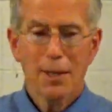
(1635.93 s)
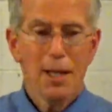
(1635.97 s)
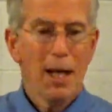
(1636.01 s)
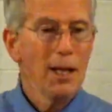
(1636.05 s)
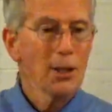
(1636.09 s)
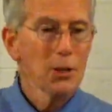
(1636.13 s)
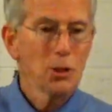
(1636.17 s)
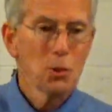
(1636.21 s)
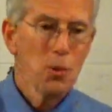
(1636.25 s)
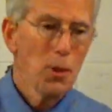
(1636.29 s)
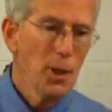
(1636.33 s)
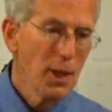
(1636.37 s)

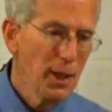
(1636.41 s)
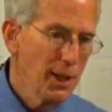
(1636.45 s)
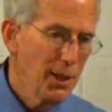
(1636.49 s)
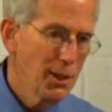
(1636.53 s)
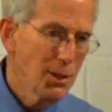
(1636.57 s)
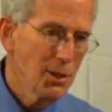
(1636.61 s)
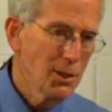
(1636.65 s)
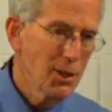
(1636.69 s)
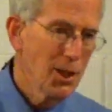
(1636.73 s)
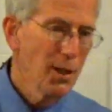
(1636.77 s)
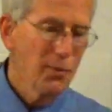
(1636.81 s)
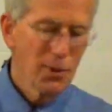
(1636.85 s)
And that's
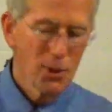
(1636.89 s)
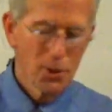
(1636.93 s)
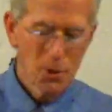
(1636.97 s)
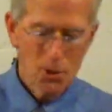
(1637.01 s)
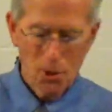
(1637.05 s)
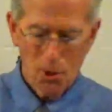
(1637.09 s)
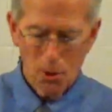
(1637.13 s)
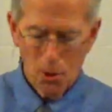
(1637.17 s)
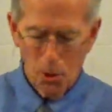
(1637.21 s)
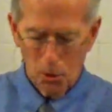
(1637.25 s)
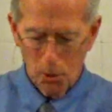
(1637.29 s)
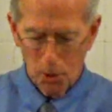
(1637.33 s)
why he's
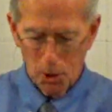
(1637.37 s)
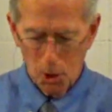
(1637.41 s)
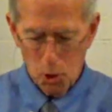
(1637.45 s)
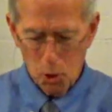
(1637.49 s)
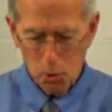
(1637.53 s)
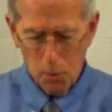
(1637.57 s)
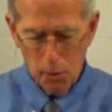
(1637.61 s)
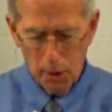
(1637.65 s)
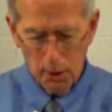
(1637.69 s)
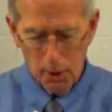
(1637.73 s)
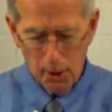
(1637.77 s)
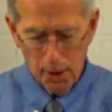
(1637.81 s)
given us the
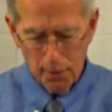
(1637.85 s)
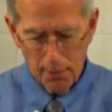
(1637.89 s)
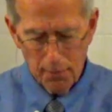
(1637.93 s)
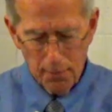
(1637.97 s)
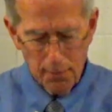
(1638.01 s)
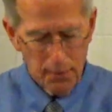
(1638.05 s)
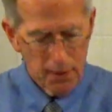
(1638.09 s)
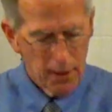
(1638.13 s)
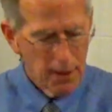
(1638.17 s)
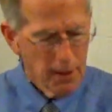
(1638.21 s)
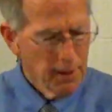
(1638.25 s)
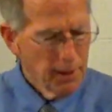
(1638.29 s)
Holy
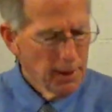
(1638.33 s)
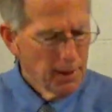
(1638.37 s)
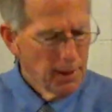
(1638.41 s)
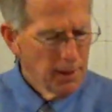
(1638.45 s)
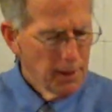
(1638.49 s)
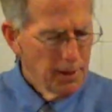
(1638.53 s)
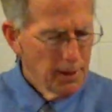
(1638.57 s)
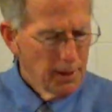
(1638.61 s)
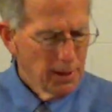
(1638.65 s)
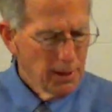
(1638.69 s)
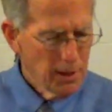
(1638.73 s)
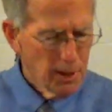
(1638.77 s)
Spirit,
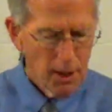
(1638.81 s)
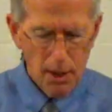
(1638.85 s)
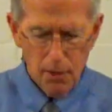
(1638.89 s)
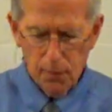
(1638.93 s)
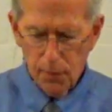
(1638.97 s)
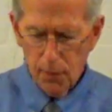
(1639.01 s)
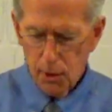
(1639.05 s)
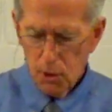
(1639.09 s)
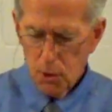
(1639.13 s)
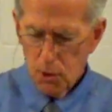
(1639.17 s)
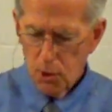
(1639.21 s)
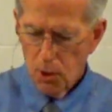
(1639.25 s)

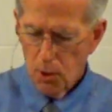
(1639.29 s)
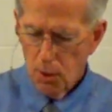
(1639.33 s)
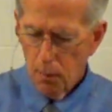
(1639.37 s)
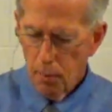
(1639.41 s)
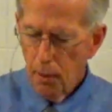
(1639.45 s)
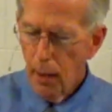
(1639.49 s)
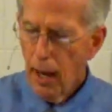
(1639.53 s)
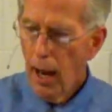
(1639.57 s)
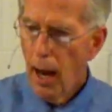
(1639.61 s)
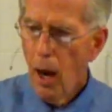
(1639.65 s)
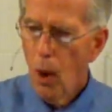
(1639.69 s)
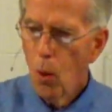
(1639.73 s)
to give us
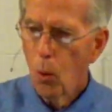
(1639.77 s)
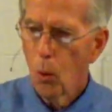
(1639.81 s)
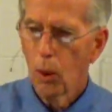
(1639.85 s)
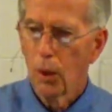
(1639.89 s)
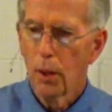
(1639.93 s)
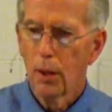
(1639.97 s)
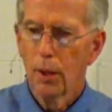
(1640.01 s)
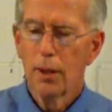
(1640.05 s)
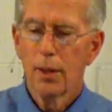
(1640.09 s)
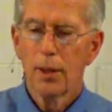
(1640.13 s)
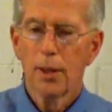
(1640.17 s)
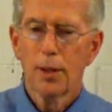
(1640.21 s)
the
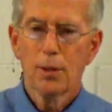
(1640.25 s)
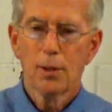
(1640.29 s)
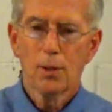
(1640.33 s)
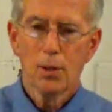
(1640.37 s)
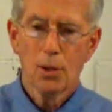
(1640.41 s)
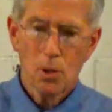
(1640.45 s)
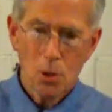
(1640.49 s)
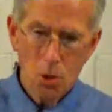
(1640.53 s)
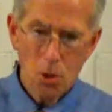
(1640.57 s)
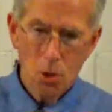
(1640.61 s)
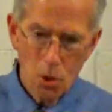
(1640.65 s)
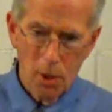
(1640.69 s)
power
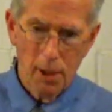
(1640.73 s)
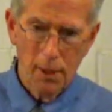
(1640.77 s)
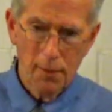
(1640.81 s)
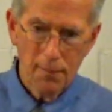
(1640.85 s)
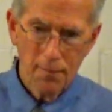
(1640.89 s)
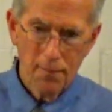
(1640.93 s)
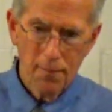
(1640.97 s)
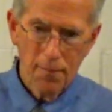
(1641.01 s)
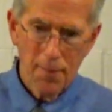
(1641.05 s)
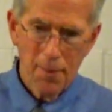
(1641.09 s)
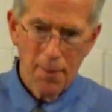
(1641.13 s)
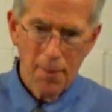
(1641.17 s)
to do
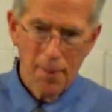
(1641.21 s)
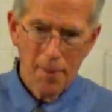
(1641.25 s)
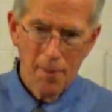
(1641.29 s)
it.